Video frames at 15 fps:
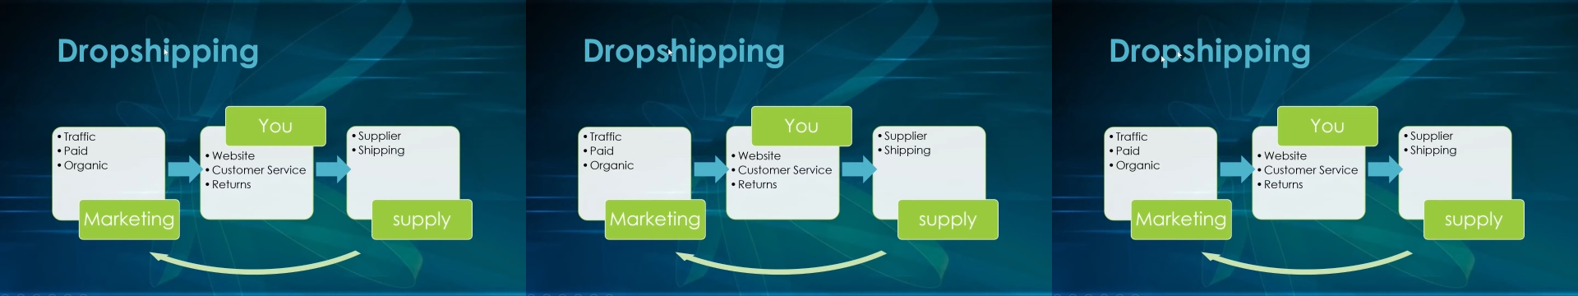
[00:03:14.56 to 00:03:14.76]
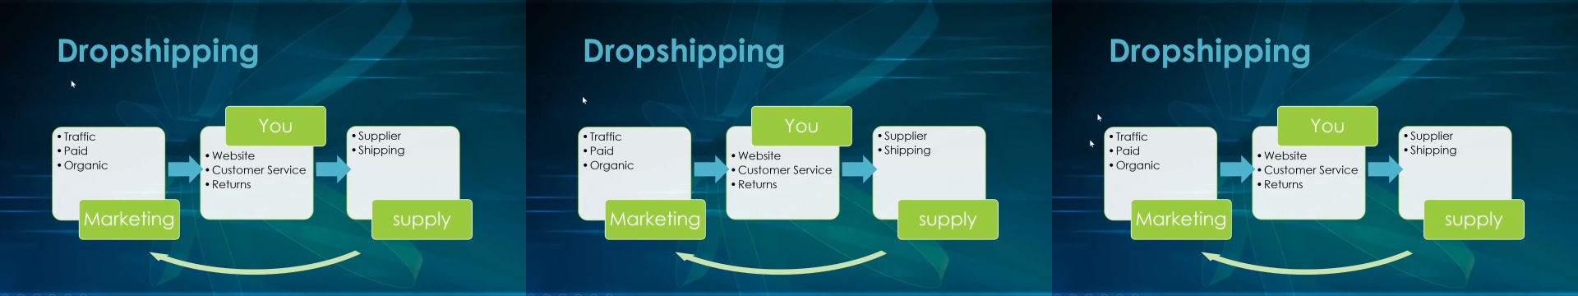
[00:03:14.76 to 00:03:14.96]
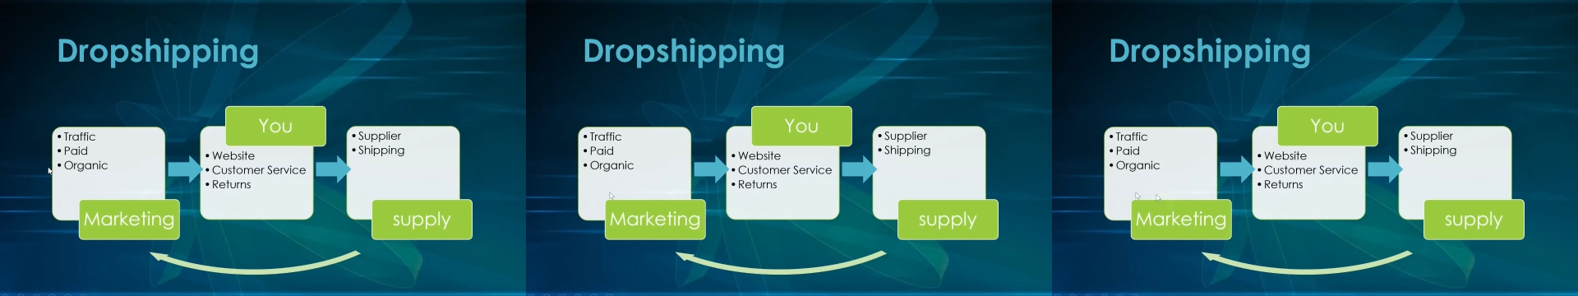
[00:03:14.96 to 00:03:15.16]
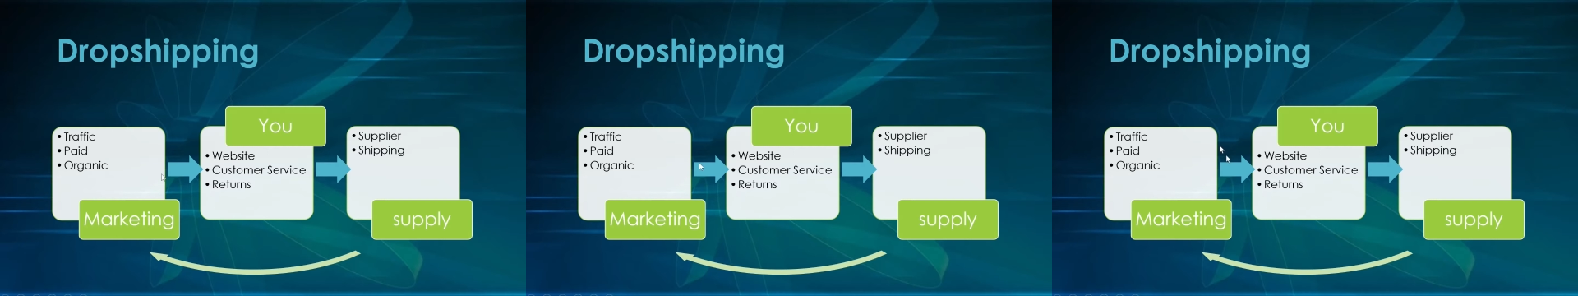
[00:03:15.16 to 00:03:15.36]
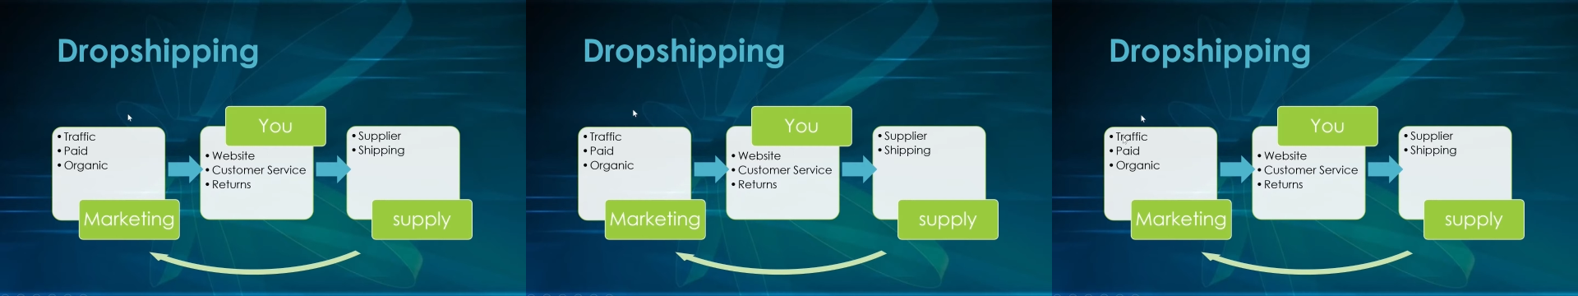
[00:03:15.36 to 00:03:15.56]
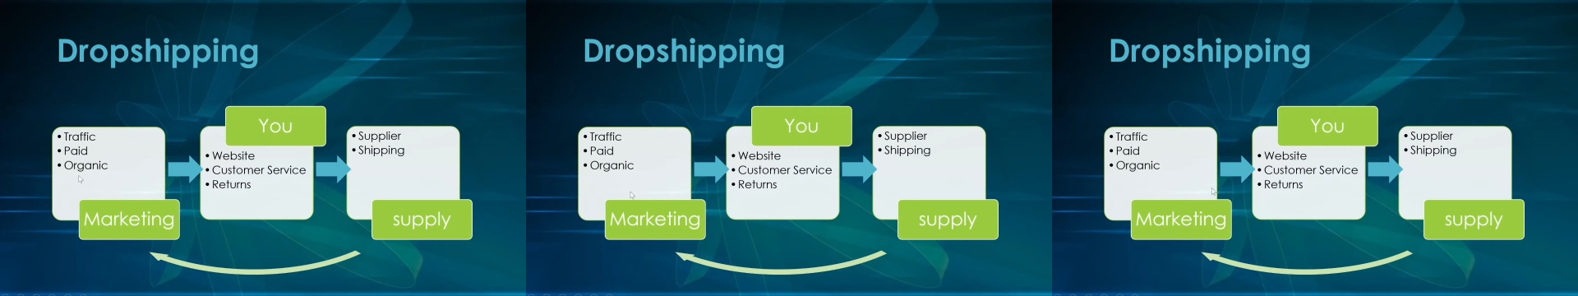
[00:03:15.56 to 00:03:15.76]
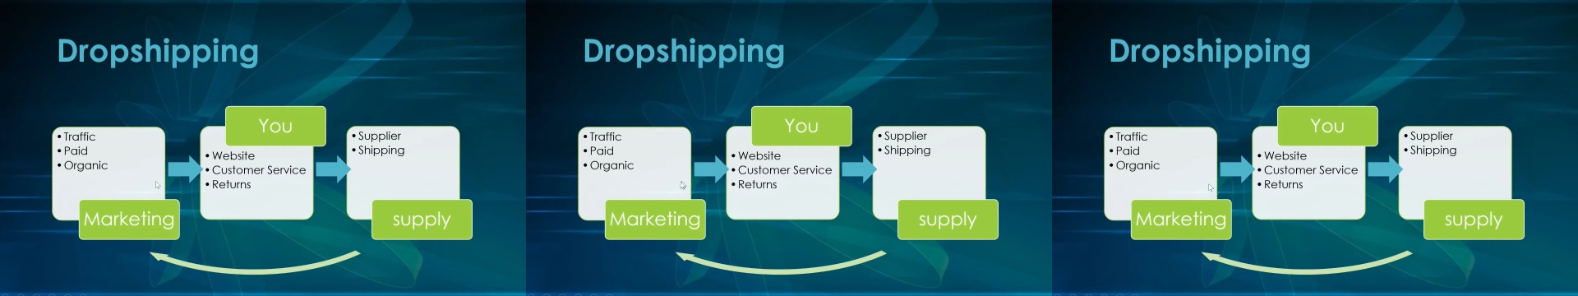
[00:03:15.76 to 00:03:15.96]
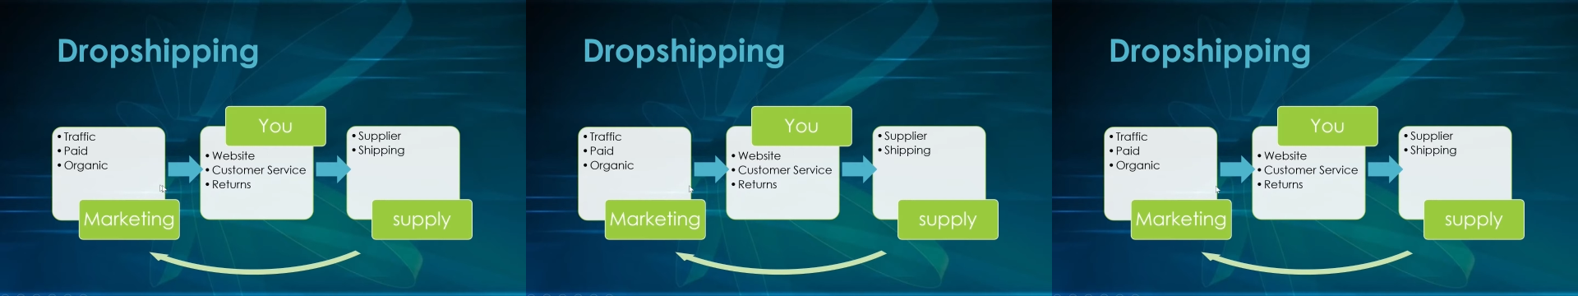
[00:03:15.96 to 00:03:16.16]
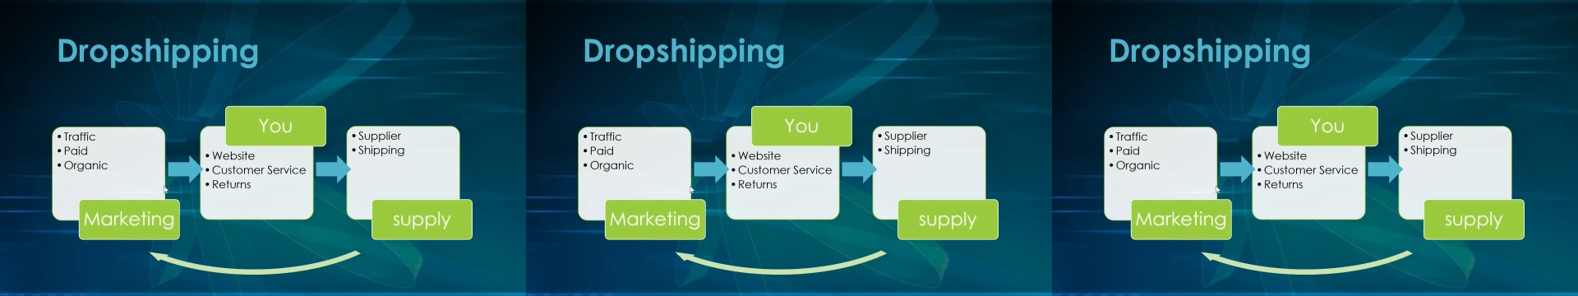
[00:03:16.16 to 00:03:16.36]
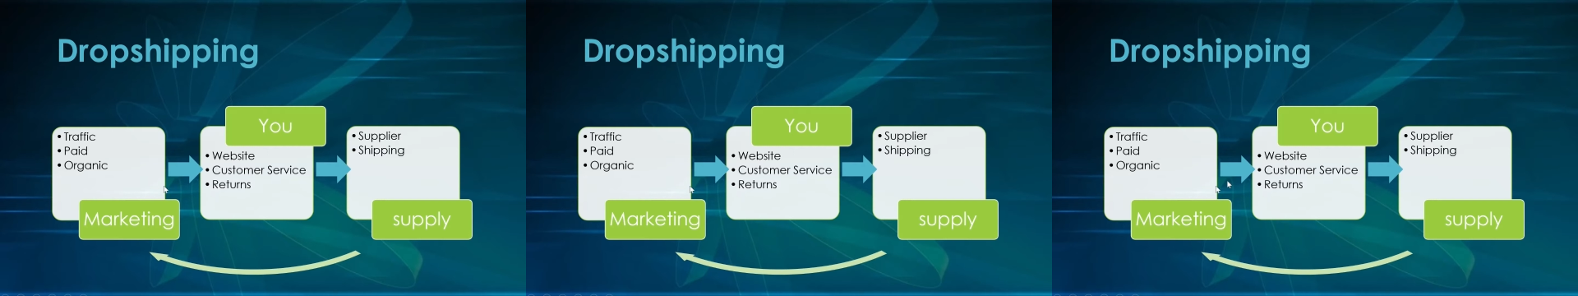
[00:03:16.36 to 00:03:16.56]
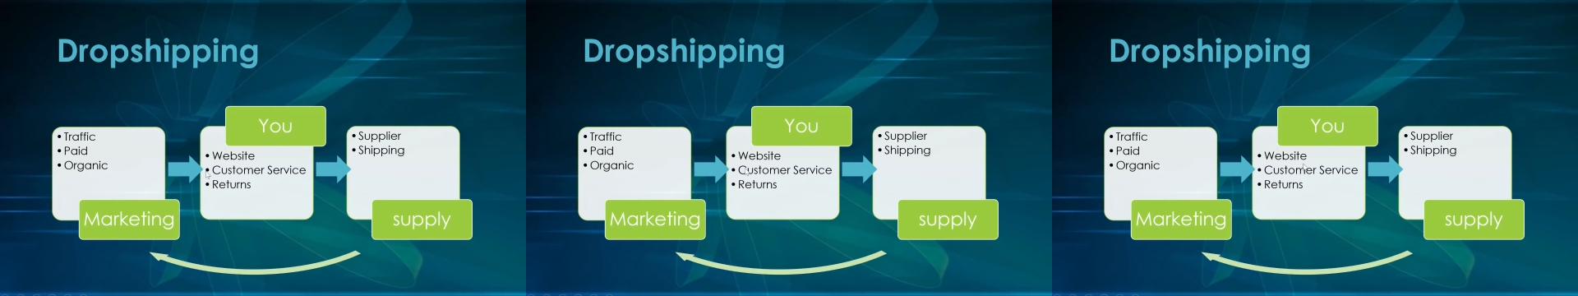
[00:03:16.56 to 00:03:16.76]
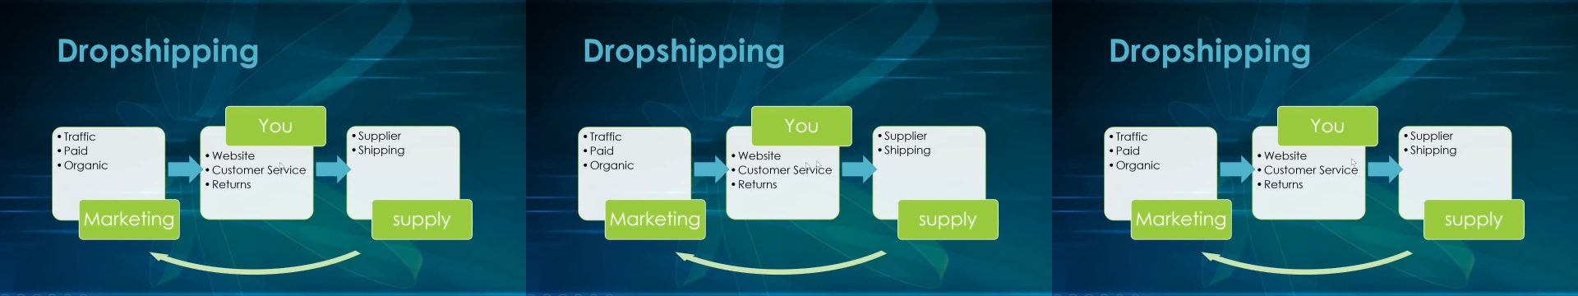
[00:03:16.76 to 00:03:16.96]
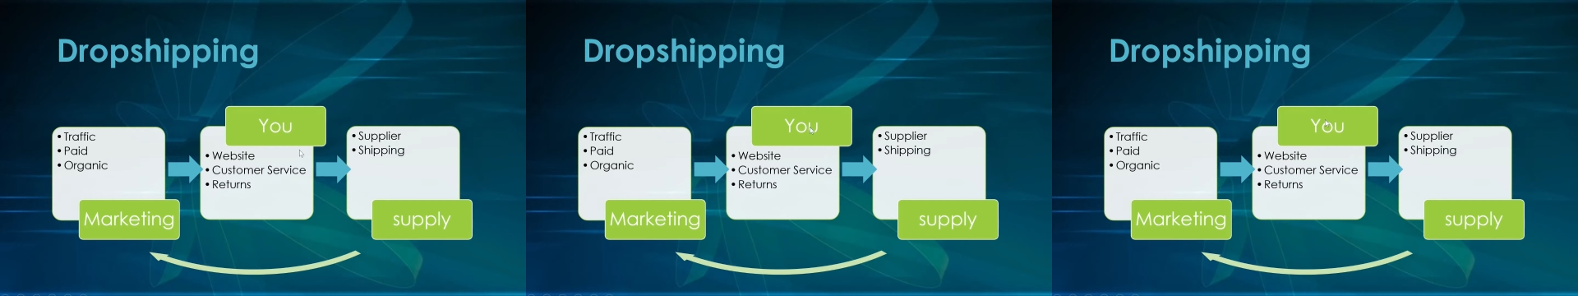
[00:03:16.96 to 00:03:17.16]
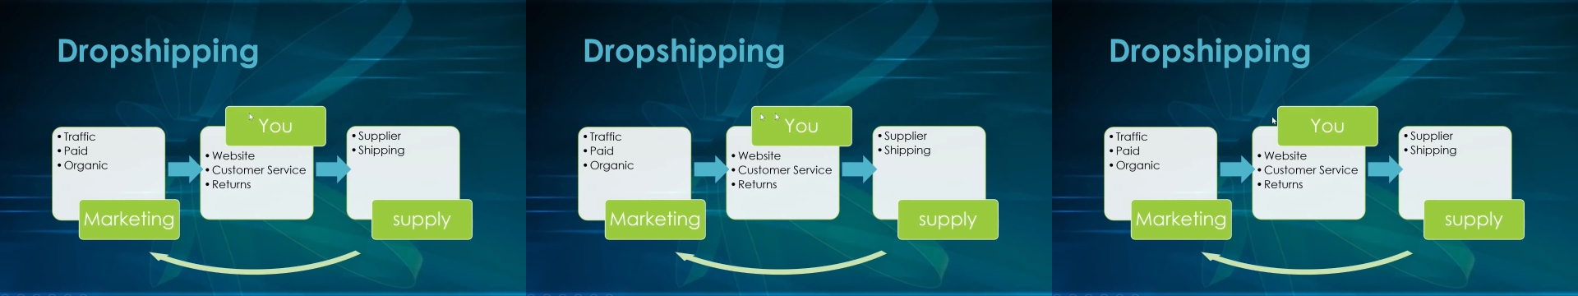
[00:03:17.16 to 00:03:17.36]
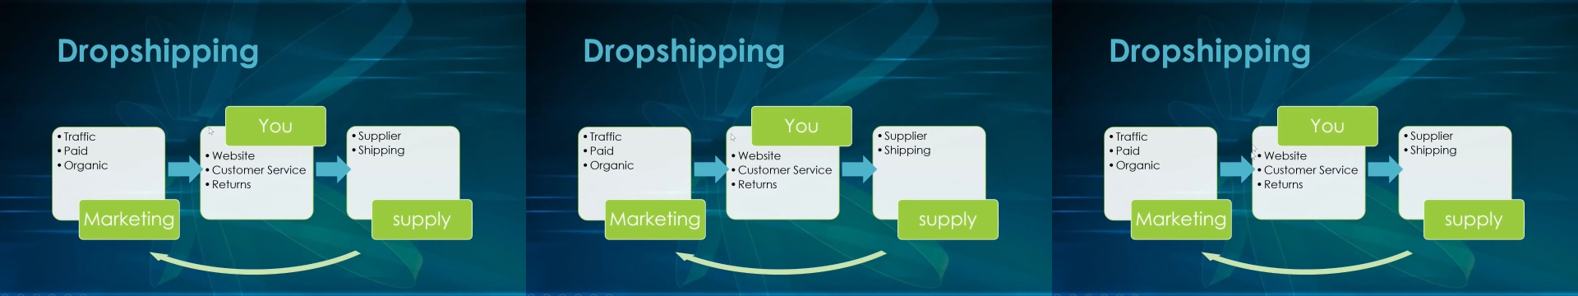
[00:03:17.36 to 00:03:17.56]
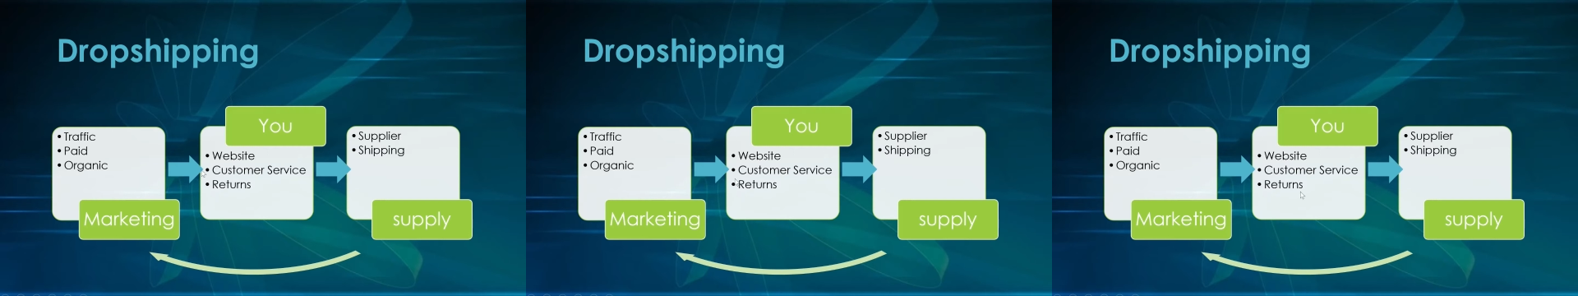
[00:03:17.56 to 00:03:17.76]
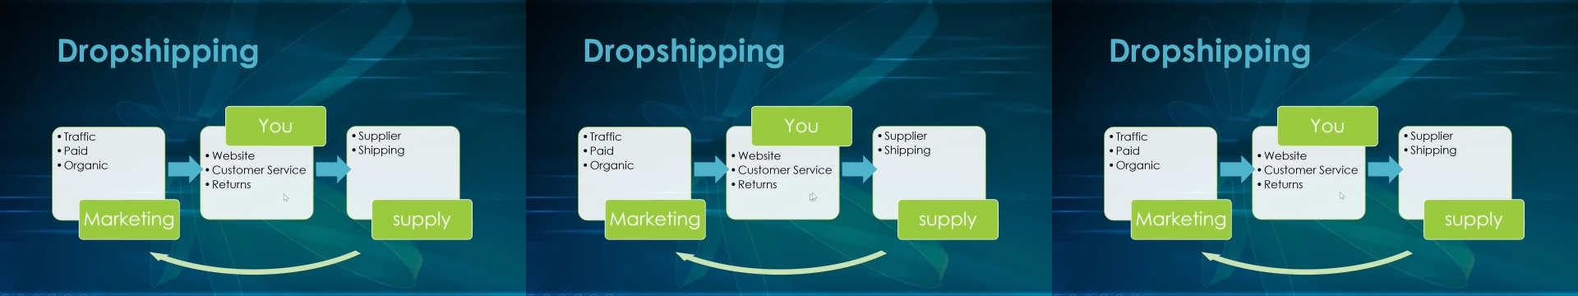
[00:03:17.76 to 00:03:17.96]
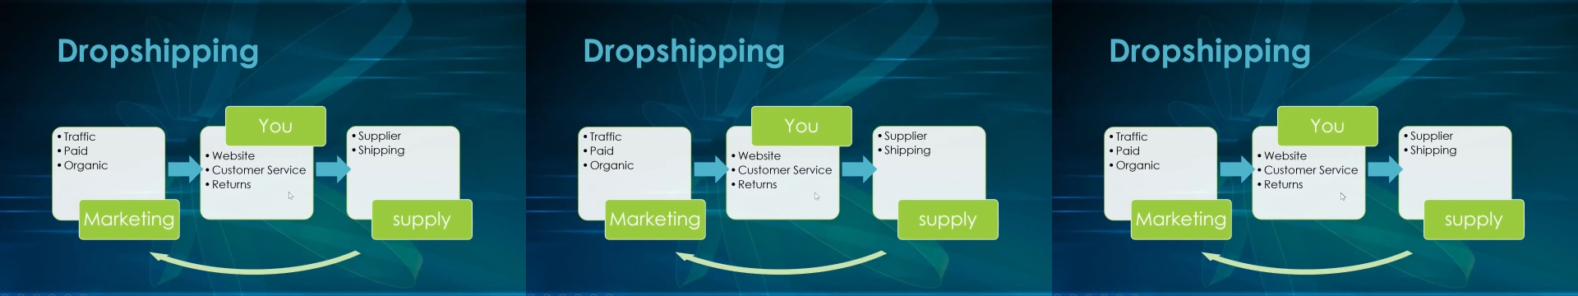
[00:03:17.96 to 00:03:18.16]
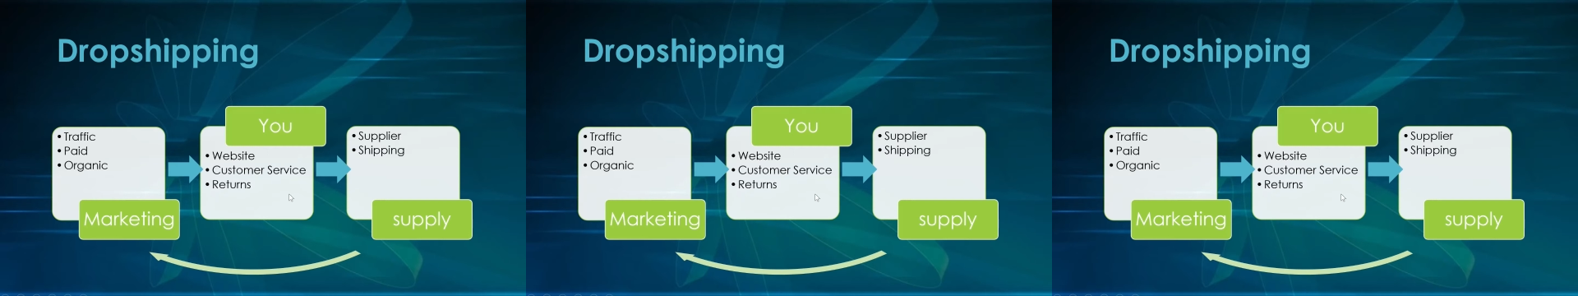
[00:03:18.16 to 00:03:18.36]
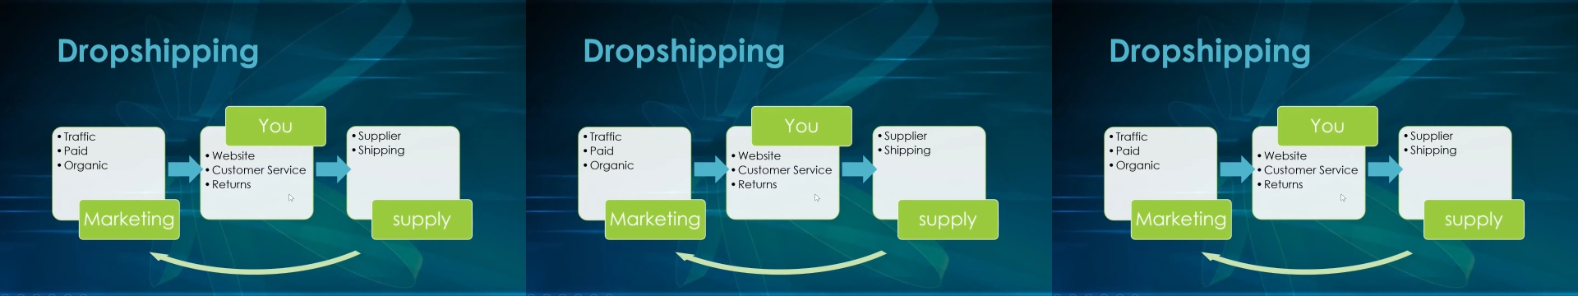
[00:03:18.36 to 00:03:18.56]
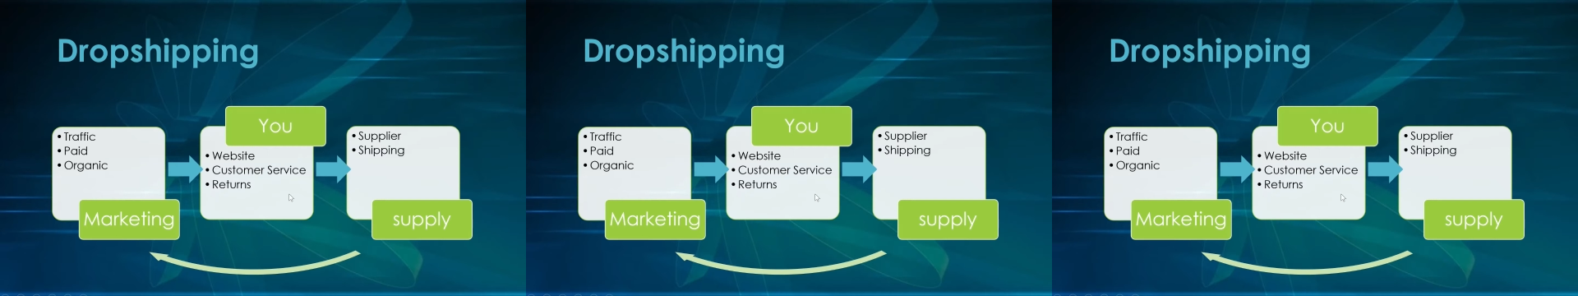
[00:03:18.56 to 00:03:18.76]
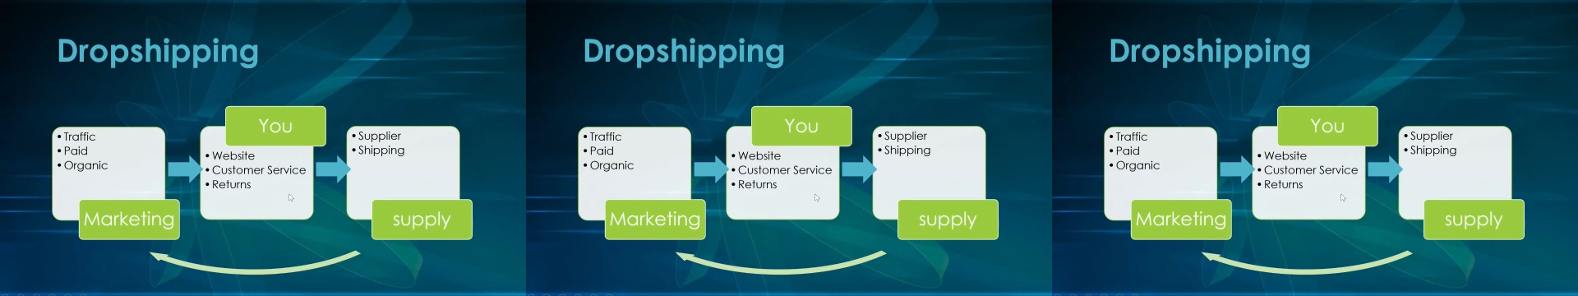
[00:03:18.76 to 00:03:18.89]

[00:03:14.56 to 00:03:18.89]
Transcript: Nobody's mouth can be seen.